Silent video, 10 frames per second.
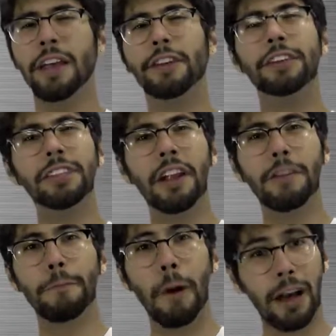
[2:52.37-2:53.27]
there is
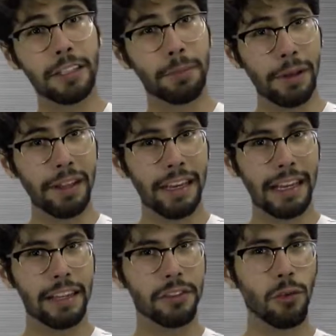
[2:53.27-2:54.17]
another
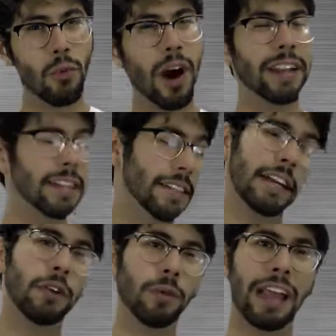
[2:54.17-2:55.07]
possibility as to why
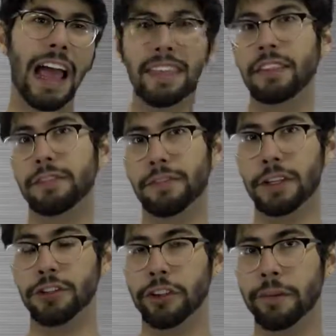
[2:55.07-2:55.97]
Nintendo would add this
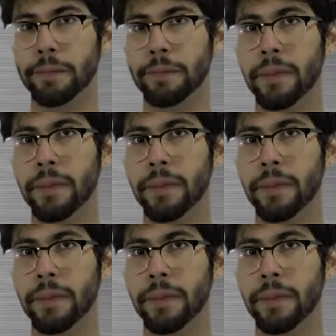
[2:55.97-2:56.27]
feature.